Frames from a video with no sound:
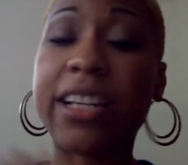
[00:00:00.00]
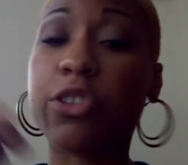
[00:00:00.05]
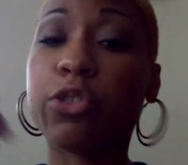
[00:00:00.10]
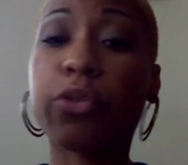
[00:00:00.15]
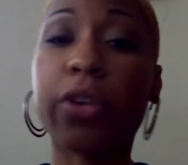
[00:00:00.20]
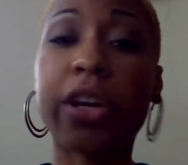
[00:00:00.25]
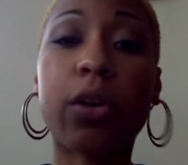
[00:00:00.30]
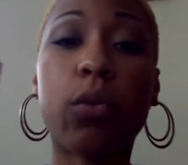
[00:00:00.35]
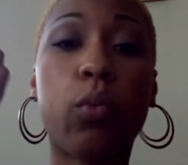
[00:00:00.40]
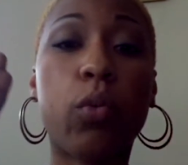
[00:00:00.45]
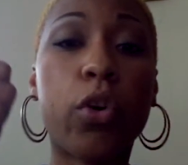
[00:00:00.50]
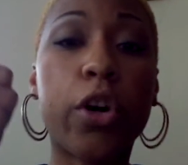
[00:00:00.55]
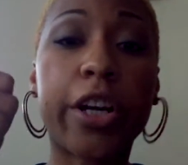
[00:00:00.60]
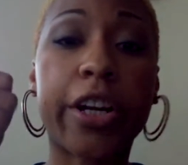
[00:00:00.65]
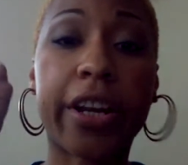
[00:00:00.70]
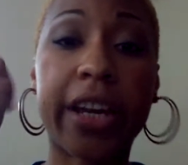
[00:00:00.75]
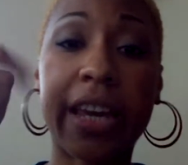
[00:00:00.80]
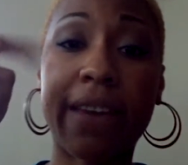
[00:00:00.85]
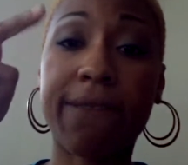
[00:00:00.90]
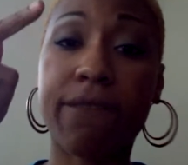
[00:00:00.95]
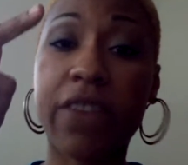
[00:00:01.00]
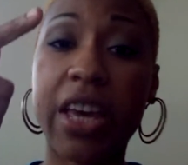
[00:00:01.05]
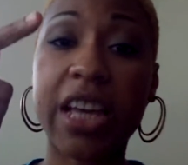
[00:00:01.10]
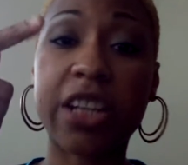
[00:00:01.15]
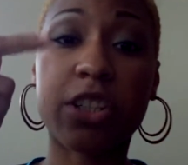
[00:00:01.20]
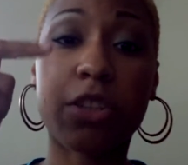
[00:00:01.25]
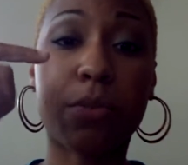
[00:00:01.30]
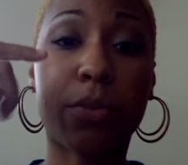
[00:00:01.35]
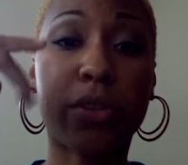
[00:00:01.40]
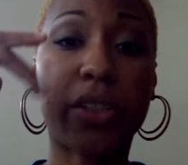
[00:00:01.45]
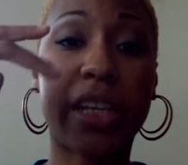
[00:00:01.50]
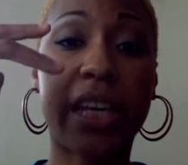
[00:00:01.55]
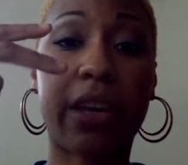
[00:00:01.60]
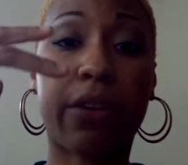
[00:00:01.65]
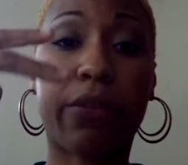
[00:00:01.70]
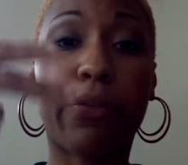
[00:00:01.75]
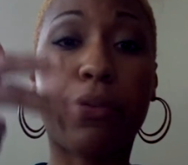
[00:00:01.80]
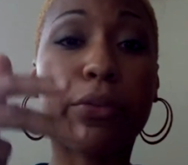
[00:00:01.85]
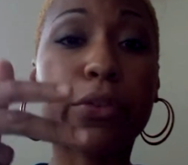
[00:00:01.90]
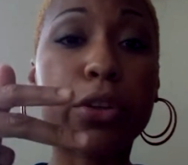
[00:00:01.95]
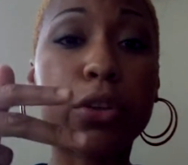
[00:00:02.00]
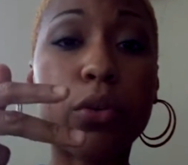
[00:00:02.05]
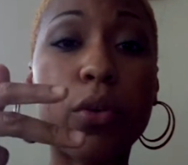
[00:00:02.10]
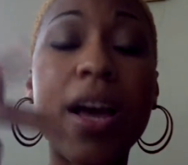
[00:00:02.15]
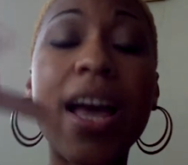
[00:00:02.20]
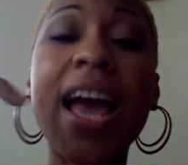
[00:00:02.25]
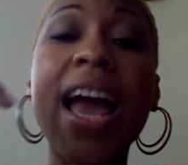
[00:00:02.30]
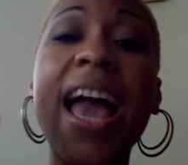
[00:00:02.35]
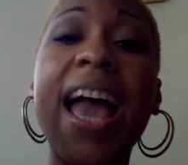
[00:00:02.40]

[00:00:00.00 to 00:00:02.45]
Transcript: Drink water, eat vegetables, eat fruit.